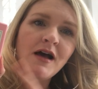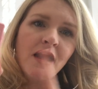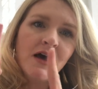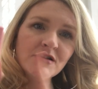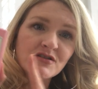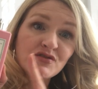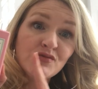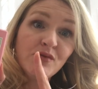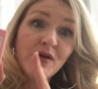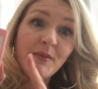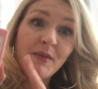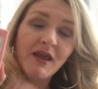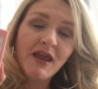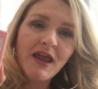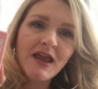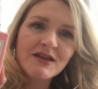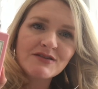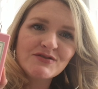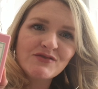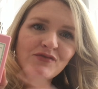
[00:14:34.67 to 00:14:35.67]
uh, ceramic
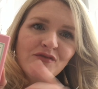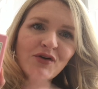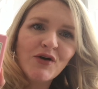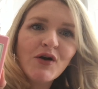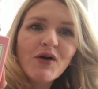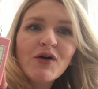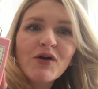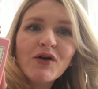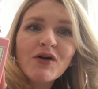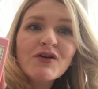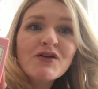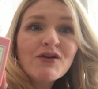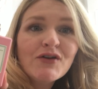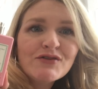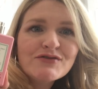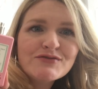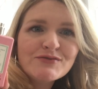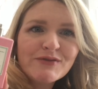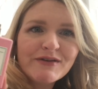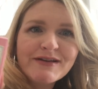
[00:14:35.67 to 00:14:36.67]
candle for her
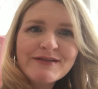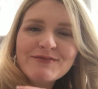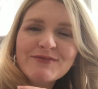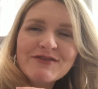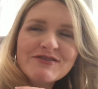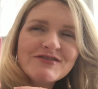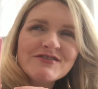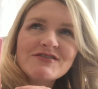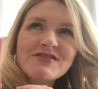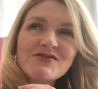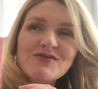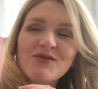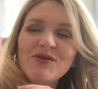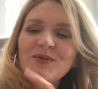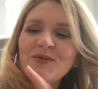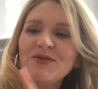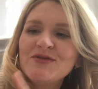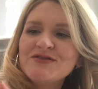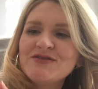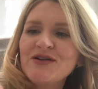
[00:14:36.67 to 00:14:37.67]
nursery, which is
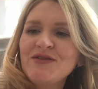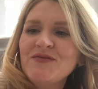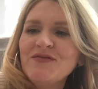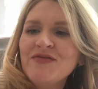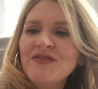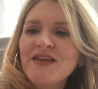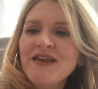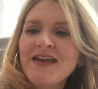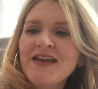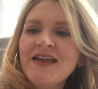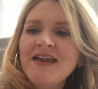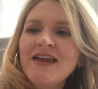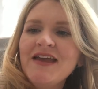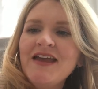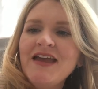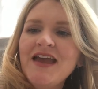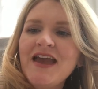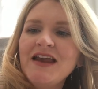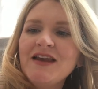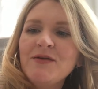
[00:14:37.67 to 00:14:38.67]
adorable. So
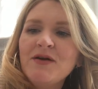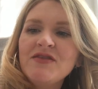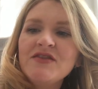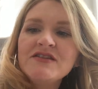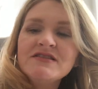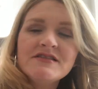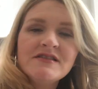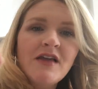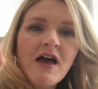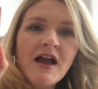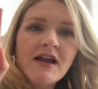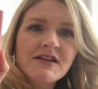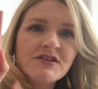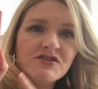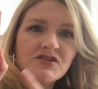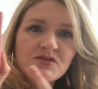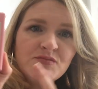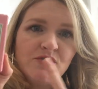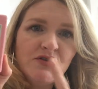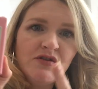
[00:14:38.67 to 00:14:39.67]
Anyway, this line is
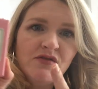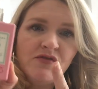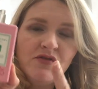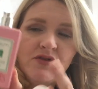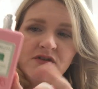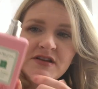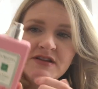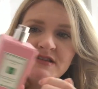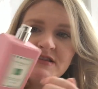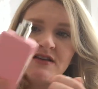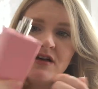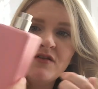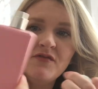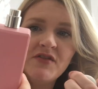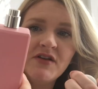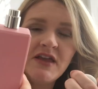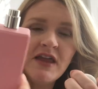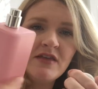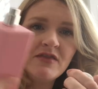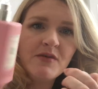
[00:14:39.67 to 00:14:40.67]
just beautiful in
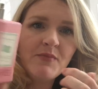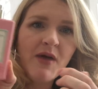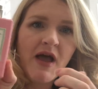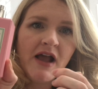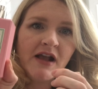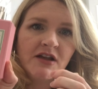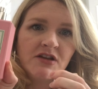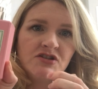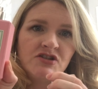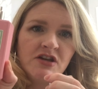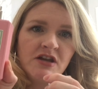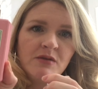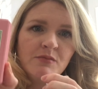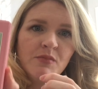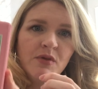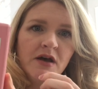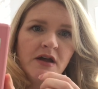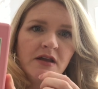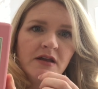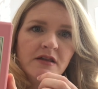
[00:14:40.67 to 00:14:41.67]
itself. Again, the packaging,
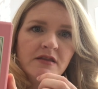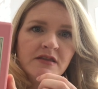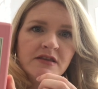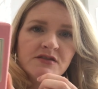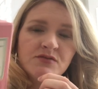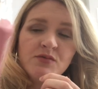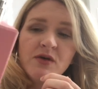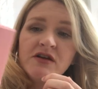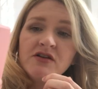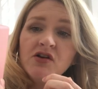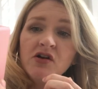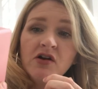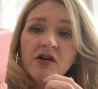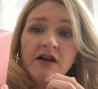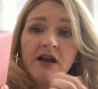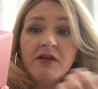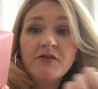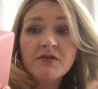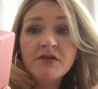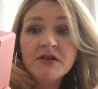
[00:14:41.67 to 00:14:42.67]
but this red
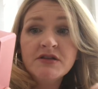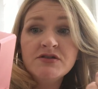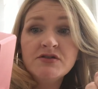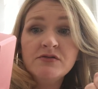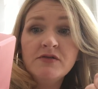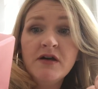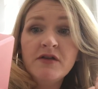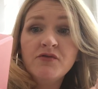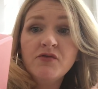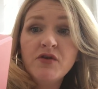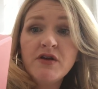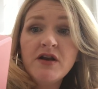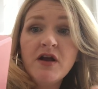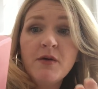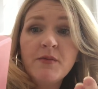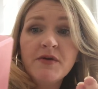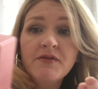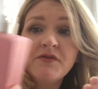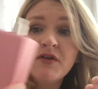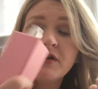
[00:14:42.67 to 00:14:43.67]
currant, I really do love. Green
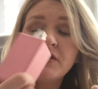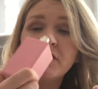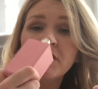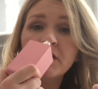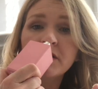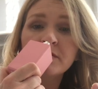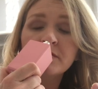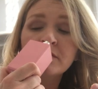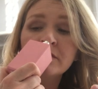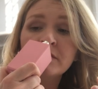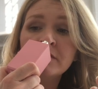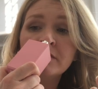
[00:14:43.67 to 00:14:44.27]
almond red currant